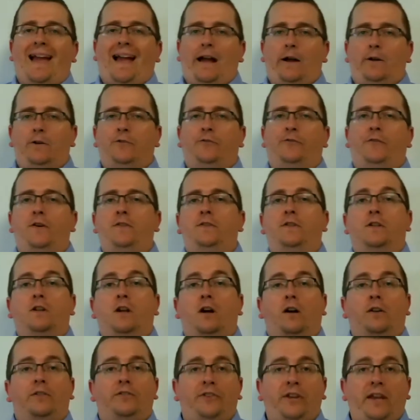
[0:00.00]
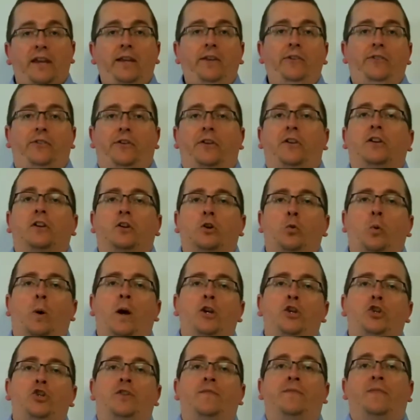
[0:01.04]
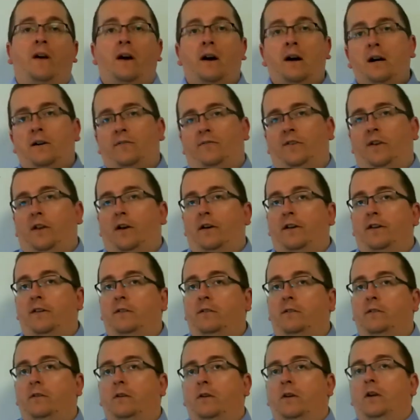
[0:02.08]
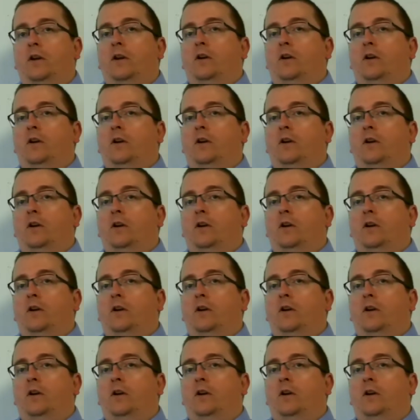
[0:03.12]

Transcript: how to find the Cartesian equation of the half-line